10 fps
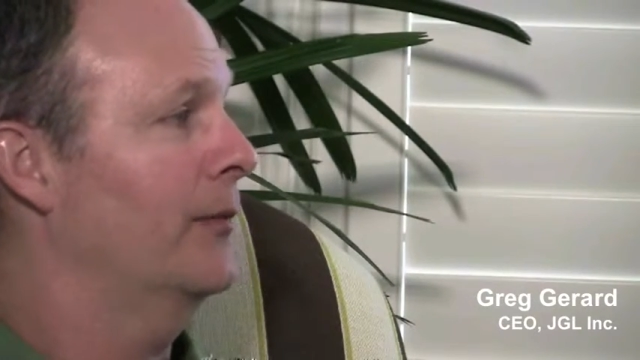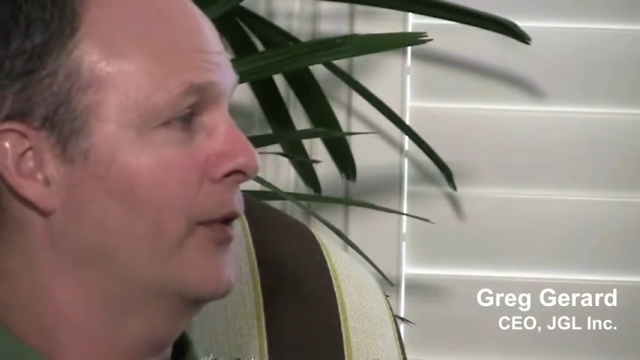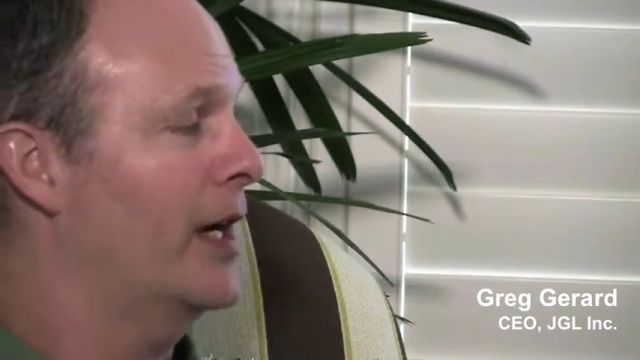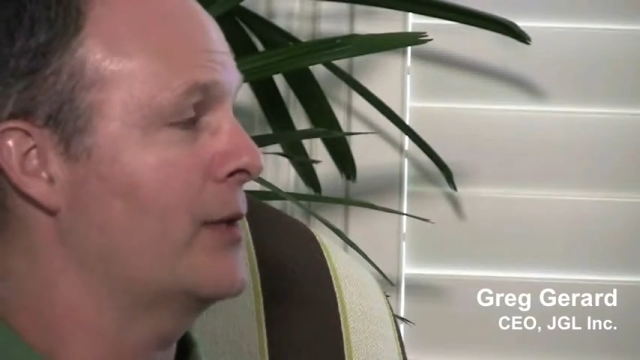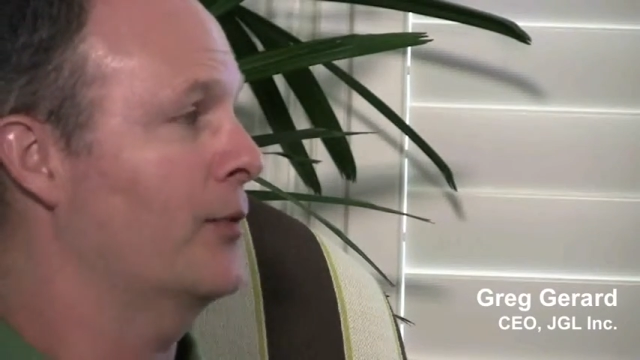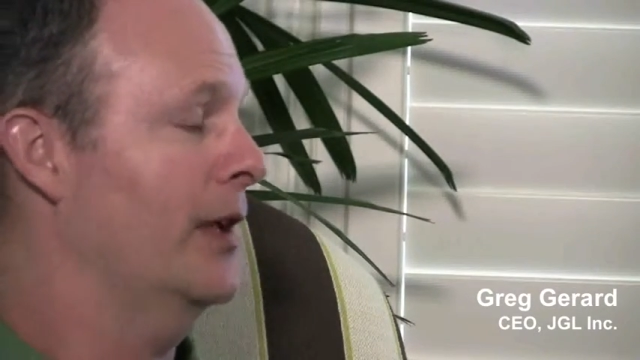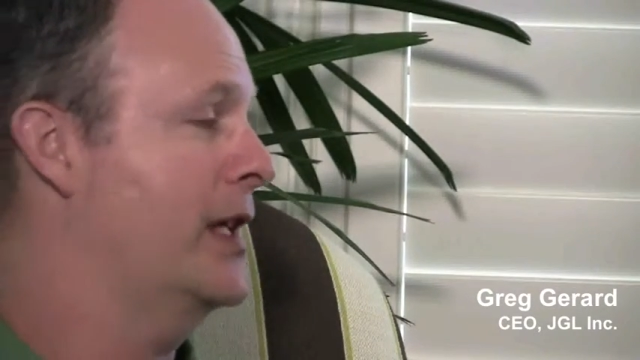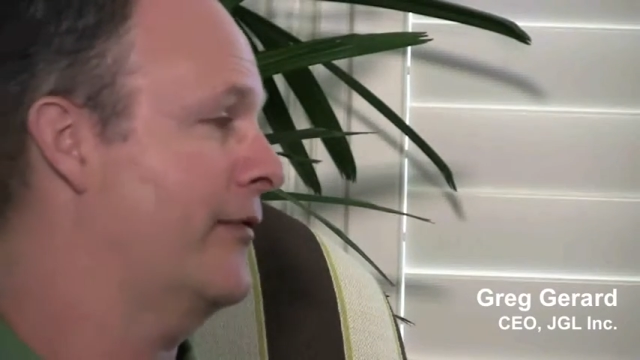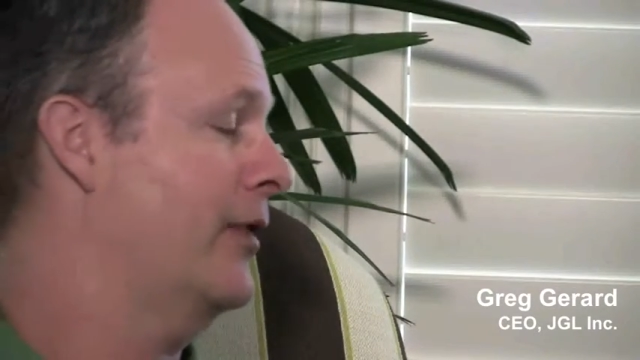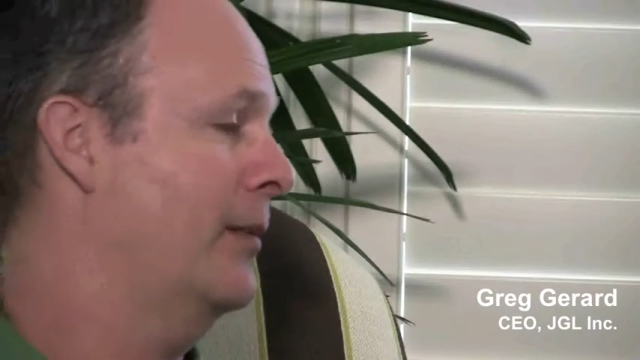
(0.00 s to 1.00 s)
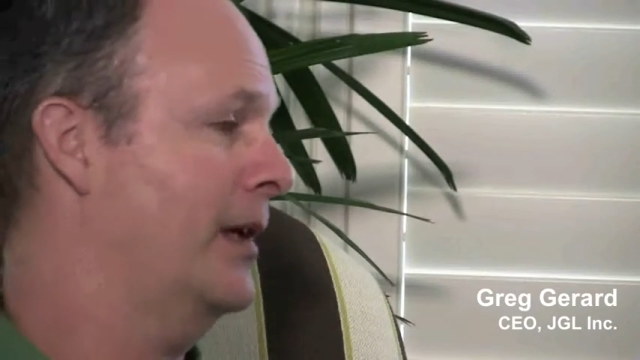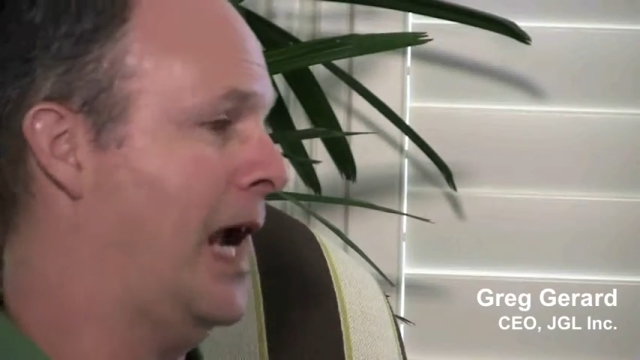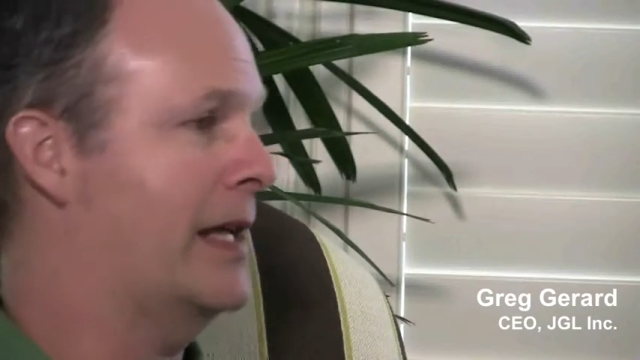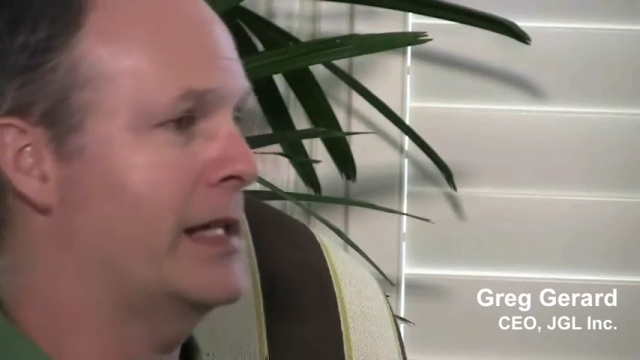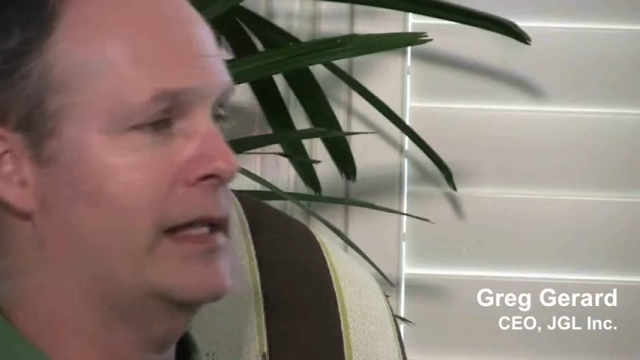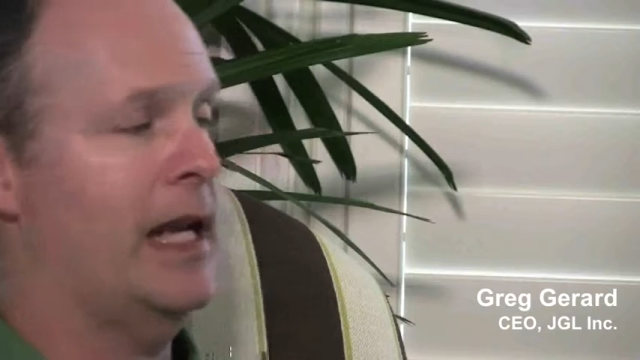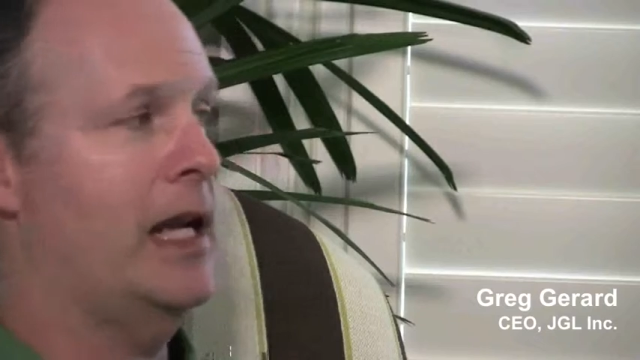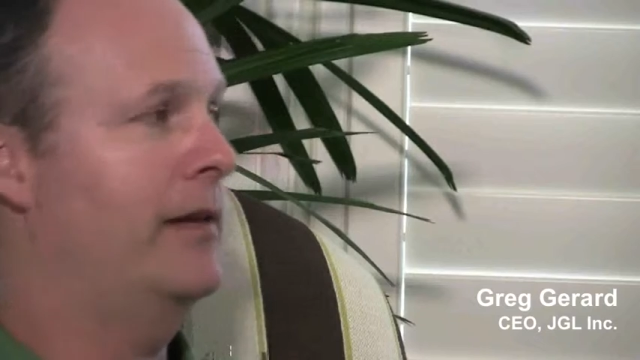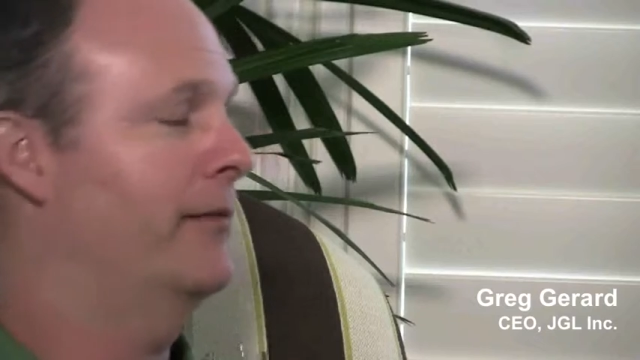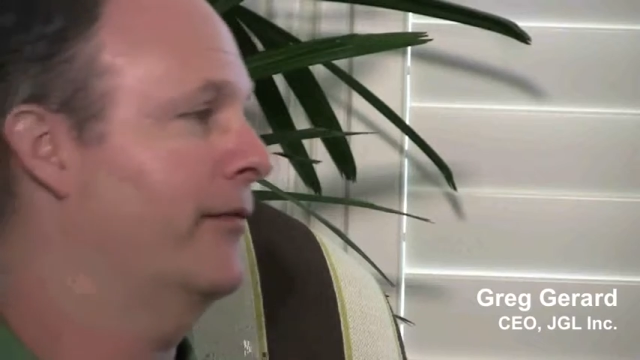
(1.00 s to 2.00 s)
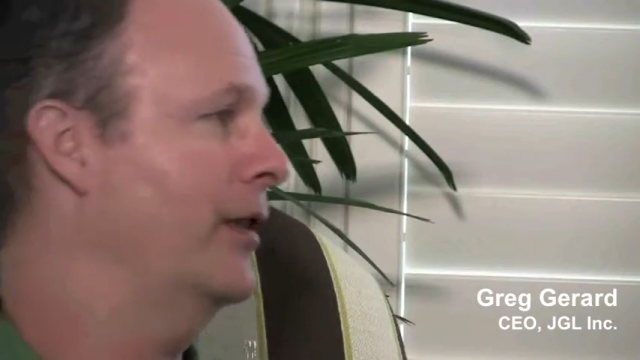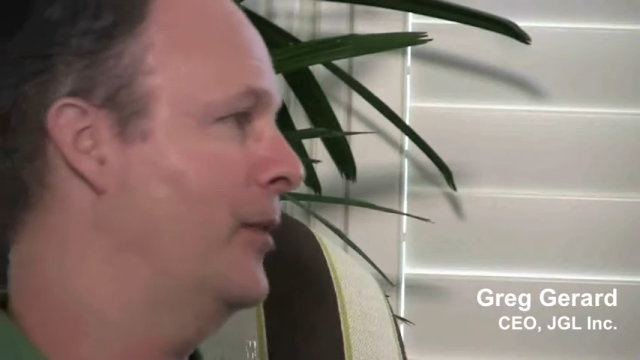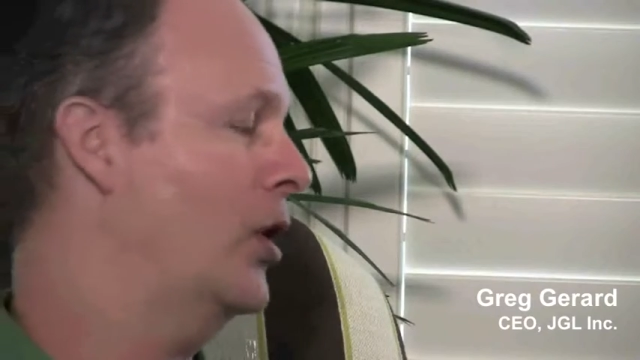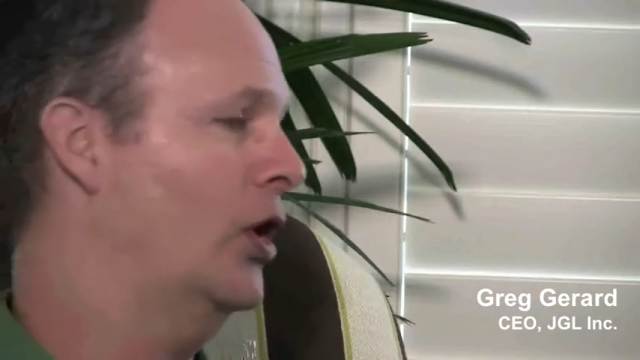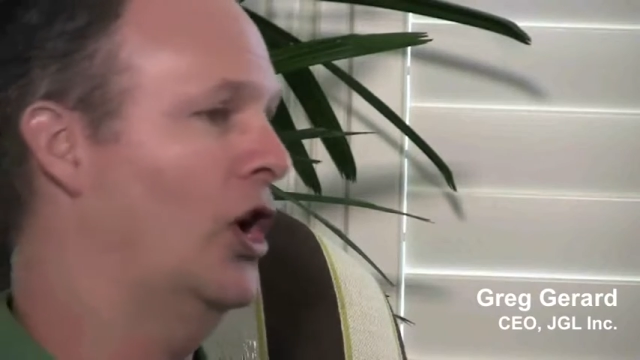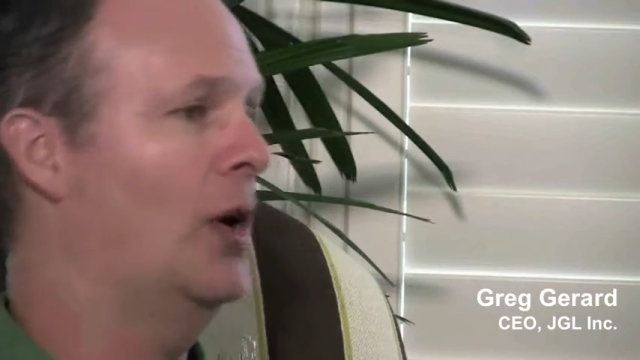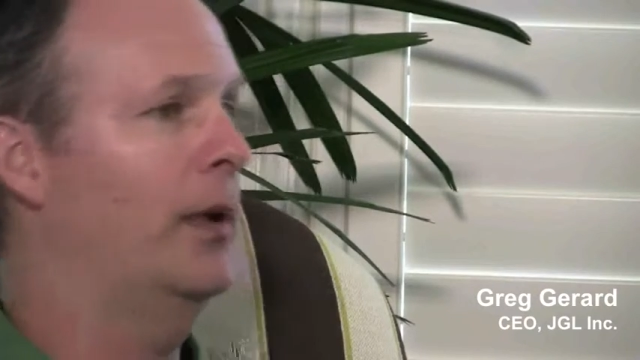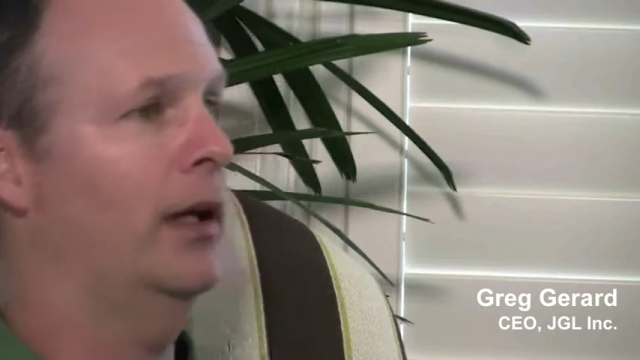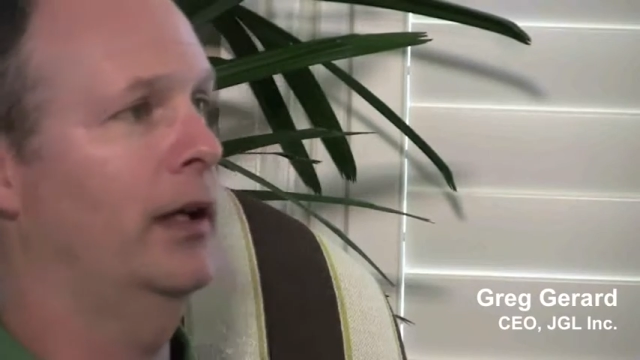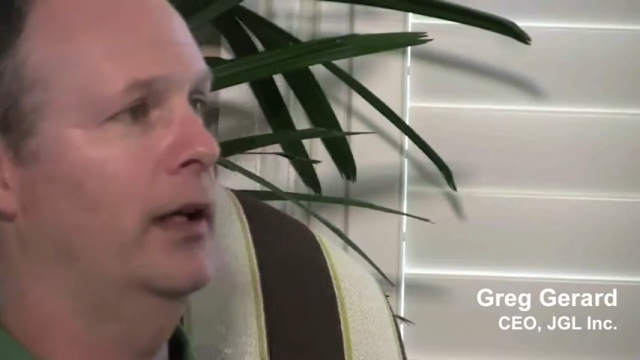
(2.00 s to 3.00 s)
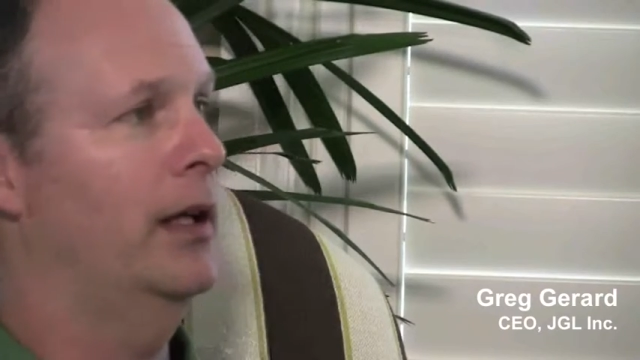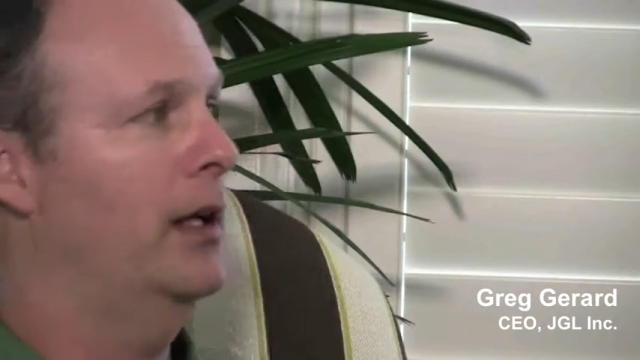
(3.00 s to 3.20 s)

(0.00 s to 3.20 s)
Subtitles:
varieties released from Kansas State, from Oklahoma